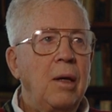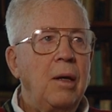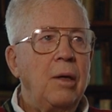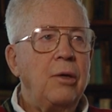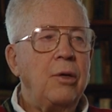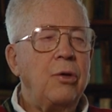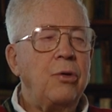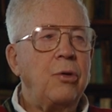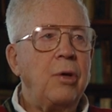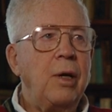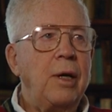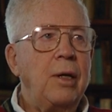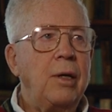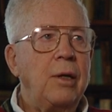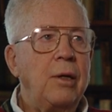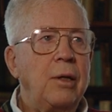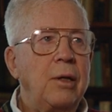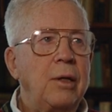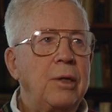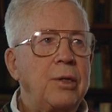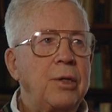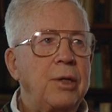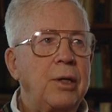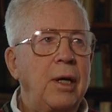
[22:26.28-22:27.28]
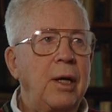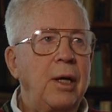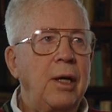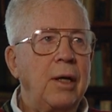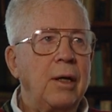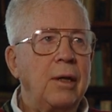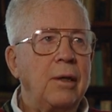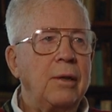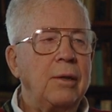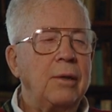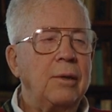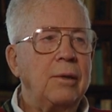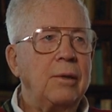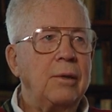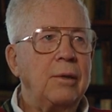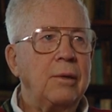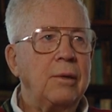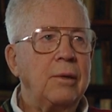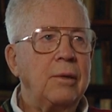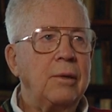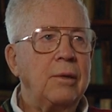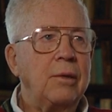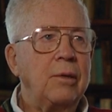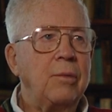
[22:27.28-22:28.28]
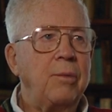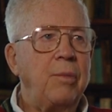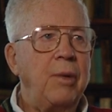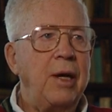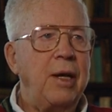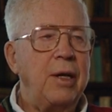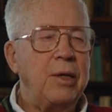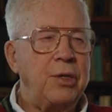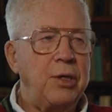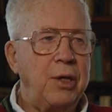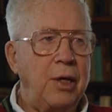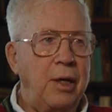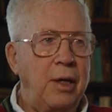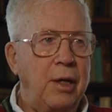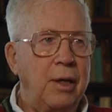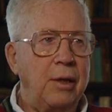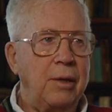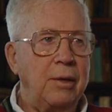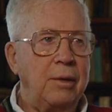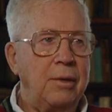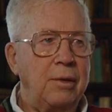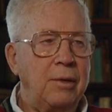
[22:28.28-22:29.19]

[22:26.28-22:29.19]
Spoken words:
To train a non-skier to be a skier,